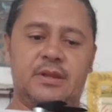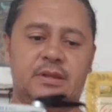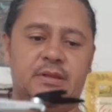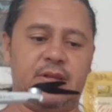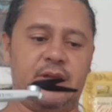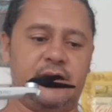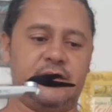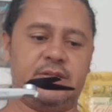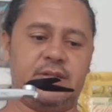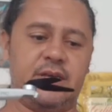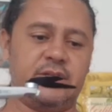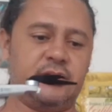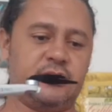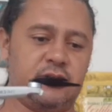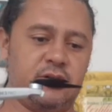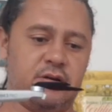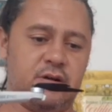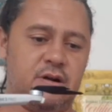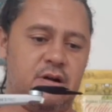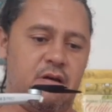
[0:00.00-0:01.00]
The
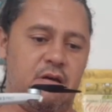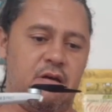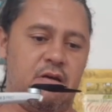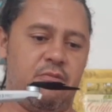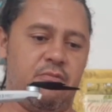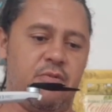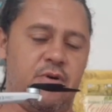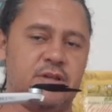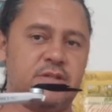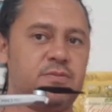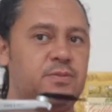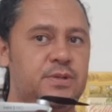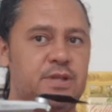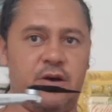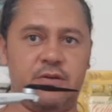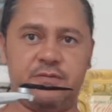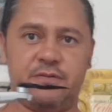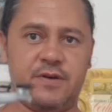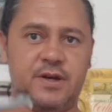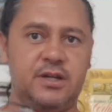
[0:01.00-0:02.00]
sensor was
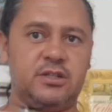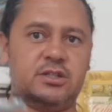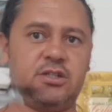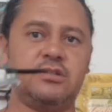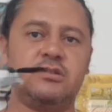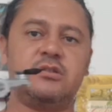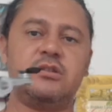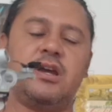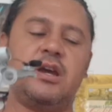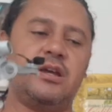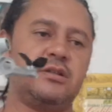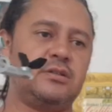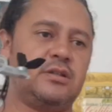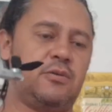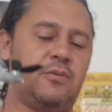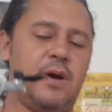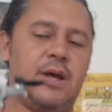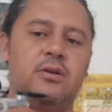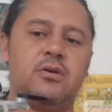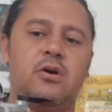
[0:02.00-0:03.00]
without function and the
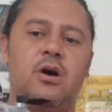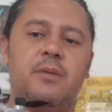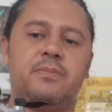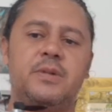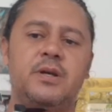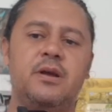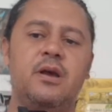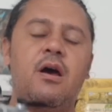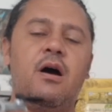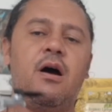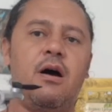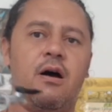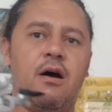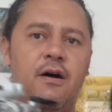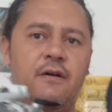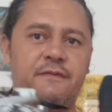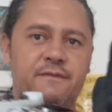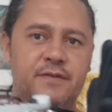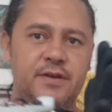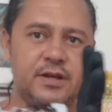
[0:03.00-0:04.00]
quadcopter
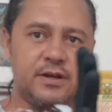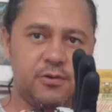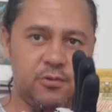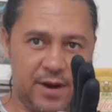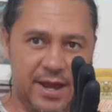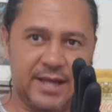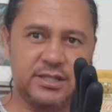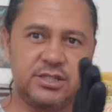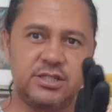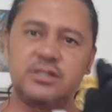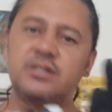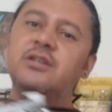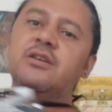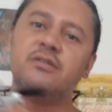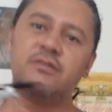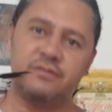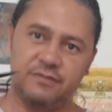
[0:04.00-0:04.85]
after crash